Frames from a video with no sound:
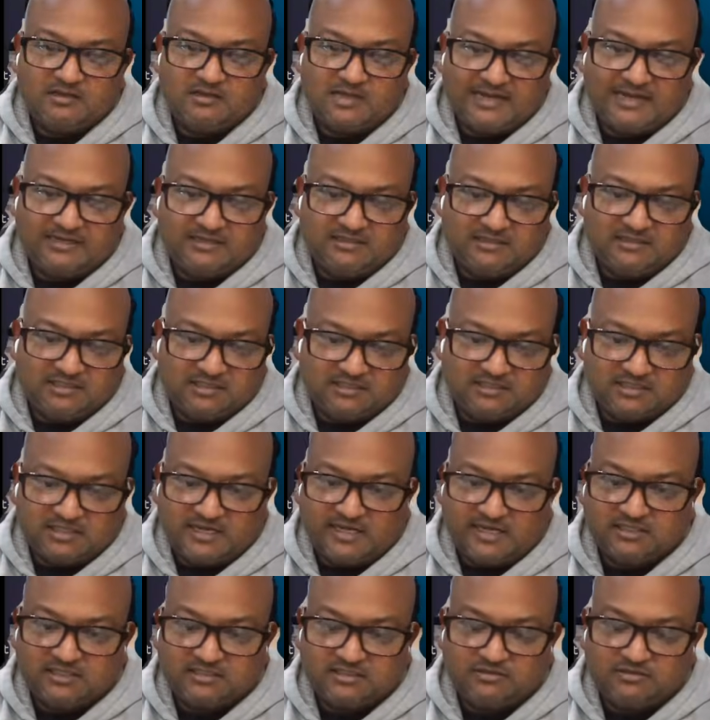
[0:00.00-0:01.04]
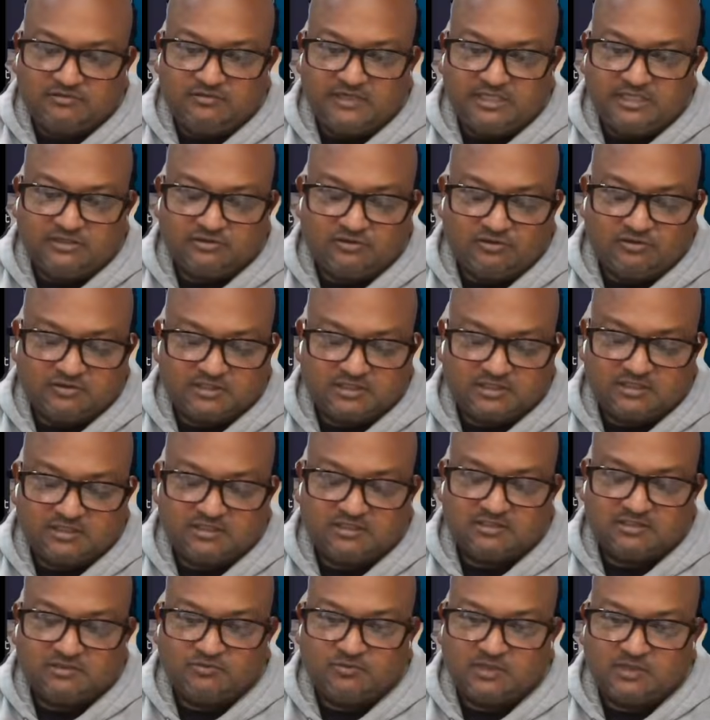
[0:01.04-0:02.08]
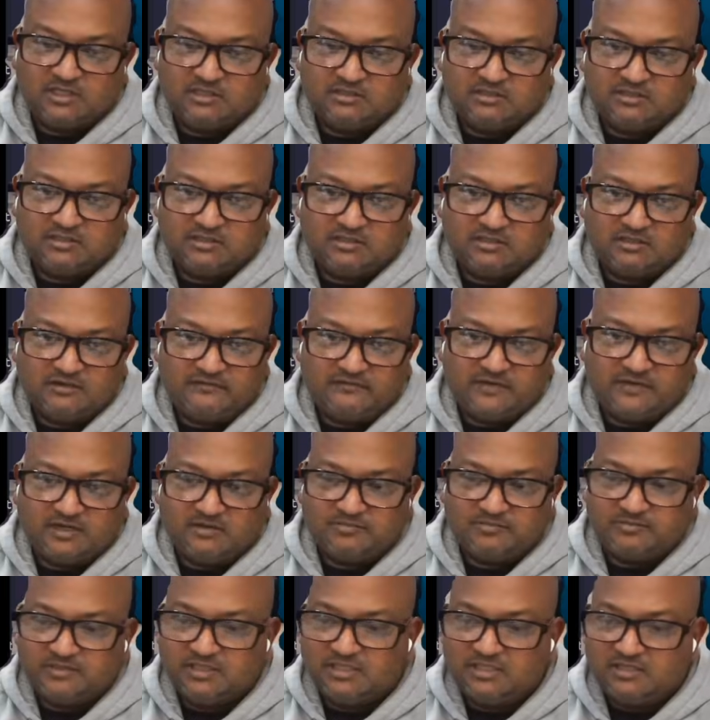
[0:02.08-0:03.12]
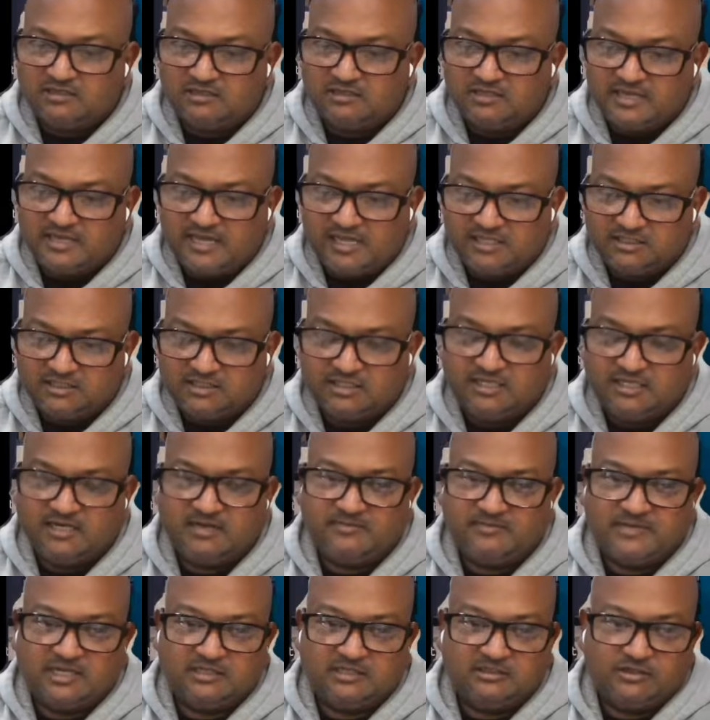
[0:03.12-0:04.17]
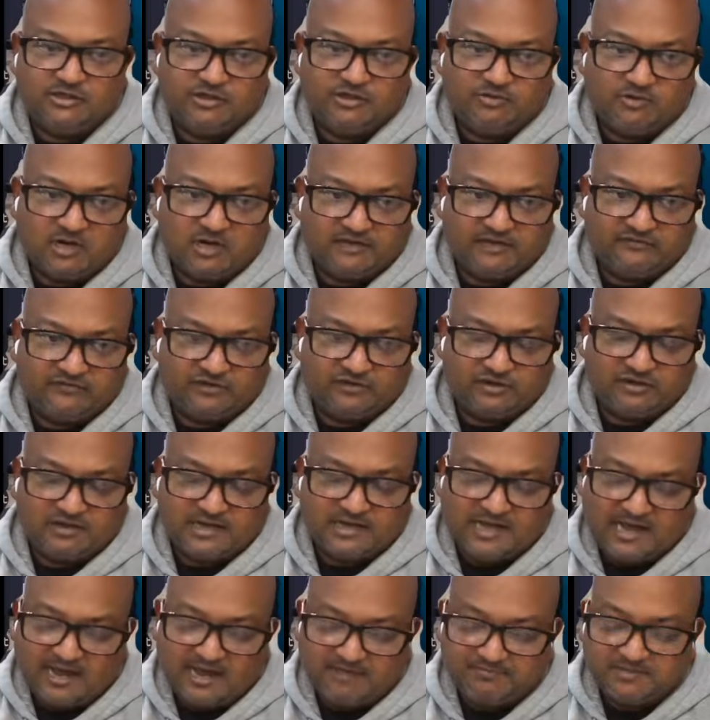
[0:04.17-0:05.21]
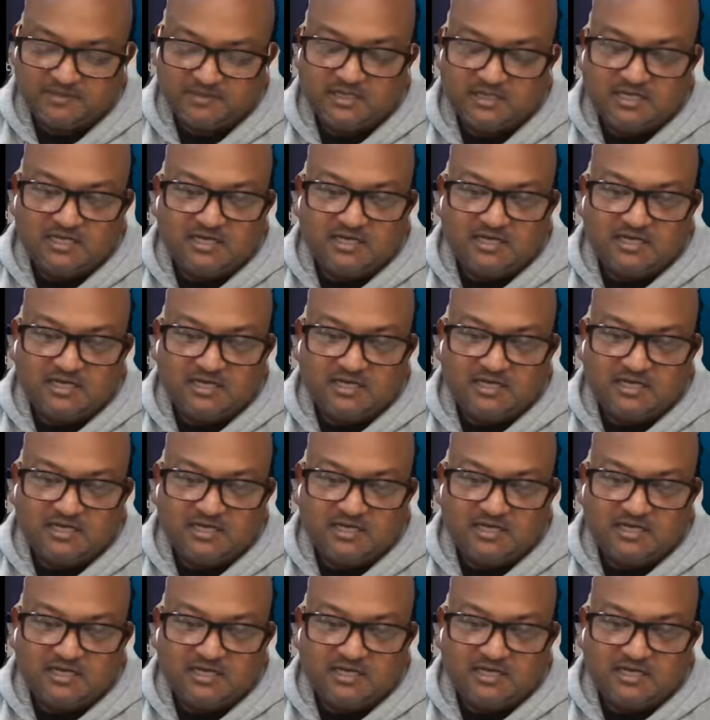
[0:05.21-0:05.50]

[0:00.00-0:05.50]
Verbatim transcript: And in this case, resources will serve up the HTML UI for your app.